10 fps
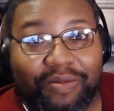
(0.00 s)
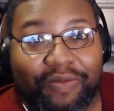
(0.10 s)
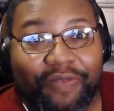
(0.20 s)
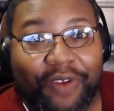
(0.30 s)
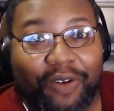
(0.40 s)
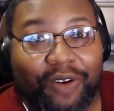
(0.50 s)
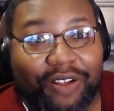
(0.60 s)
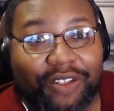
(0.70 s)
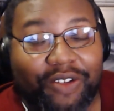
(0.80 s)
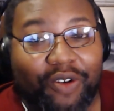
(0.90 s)
feel good
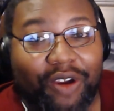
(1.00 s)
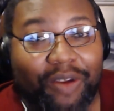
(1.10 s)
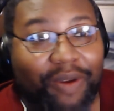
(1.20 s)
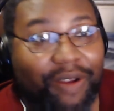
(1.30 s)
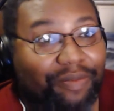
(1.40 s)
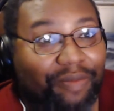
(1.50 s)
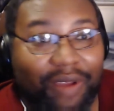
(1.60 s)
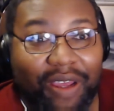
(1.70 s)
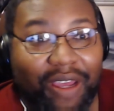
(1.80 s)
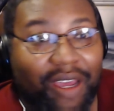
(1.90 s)
story. But
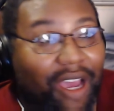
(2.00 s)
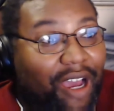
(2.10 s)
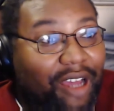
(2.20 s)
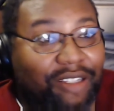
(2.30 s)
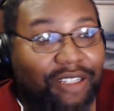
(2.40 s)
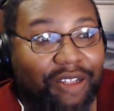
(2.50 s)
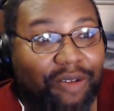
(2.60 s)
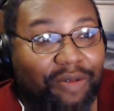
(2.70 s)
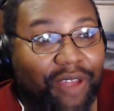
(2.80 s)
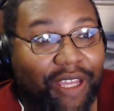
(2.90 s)
I honestly
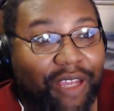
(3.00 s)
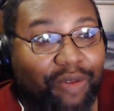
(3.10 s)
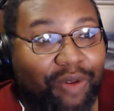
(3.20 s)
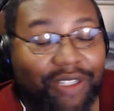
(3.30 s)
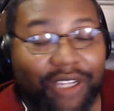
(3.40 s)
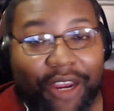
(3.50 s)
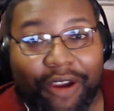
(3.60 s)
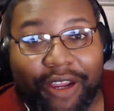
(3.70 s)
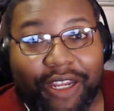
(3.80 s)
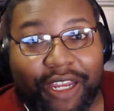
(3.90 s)
don't think he wants to
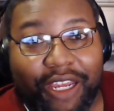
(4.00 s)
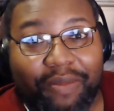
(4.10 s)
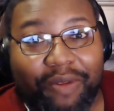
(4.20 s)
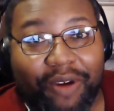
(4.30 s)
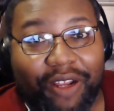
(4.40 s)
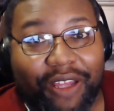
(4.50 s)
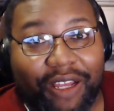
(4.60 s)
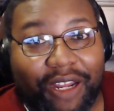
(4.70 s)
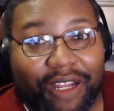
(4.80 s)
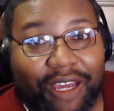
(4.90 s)
carry a team or anything
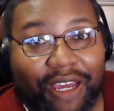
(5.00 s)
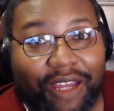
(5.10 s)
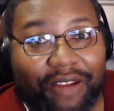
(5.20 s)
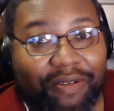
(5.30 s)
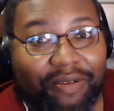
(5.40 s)
like that.